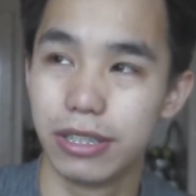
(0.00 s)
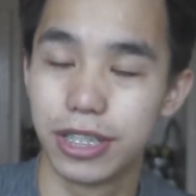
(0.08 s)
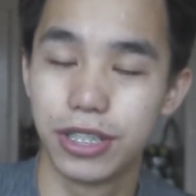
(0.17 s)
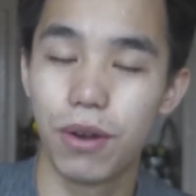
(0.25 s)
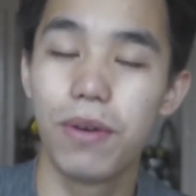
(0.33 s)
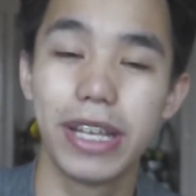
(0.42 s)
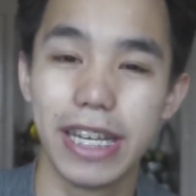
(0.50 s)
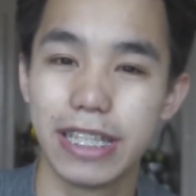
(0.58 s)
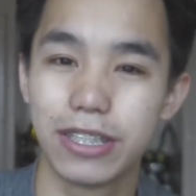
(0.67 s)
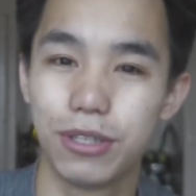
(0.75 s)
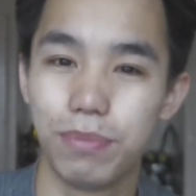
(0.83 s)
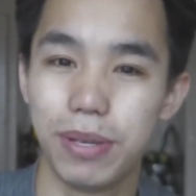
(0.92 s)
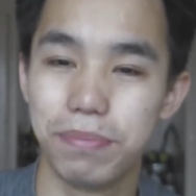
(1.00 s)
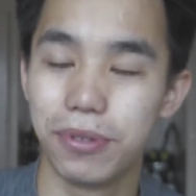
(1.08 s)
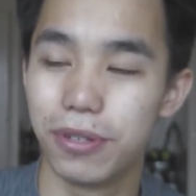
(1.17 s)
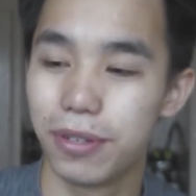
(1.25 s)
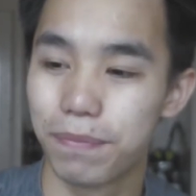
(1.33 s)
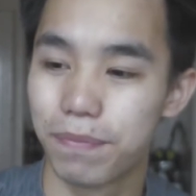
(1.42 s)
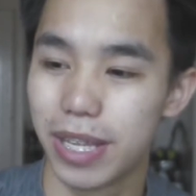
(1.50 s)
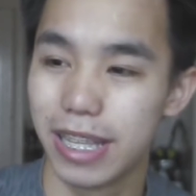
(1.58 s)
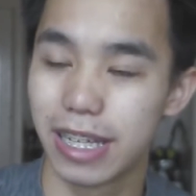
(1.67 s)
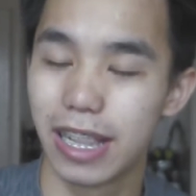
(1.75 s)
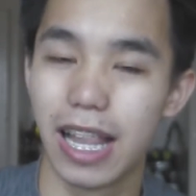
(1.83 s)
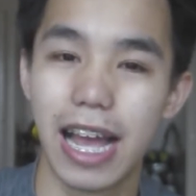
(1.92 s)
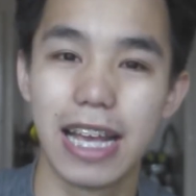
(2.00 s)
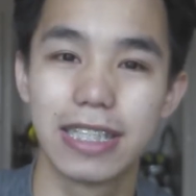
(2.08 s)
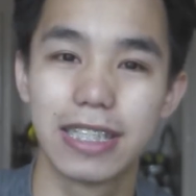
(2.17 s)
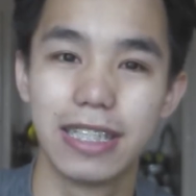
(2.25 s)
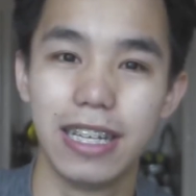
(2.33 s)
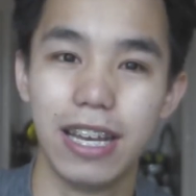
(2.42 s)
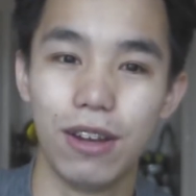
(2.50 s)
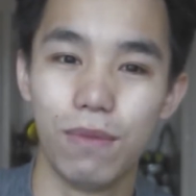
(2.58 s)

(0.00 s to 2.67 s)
showing it to people in the class,